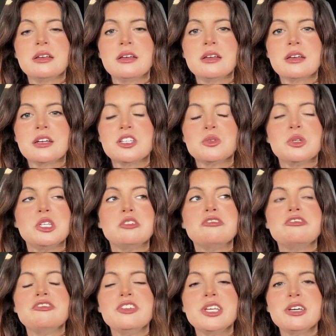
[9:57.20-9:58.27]
Because when you
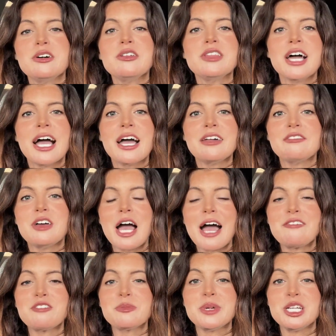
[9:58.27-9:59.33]
feel that
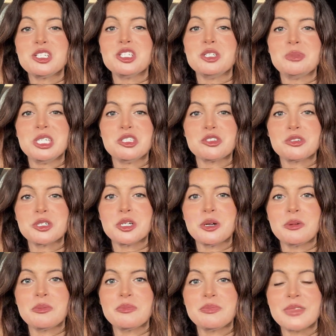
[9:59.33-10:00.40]
affirmation to be
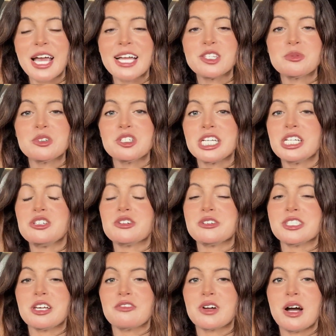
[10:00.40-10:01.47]
true, that's what changed your
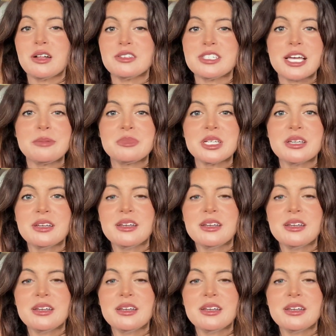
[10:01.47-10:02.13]
self-concept.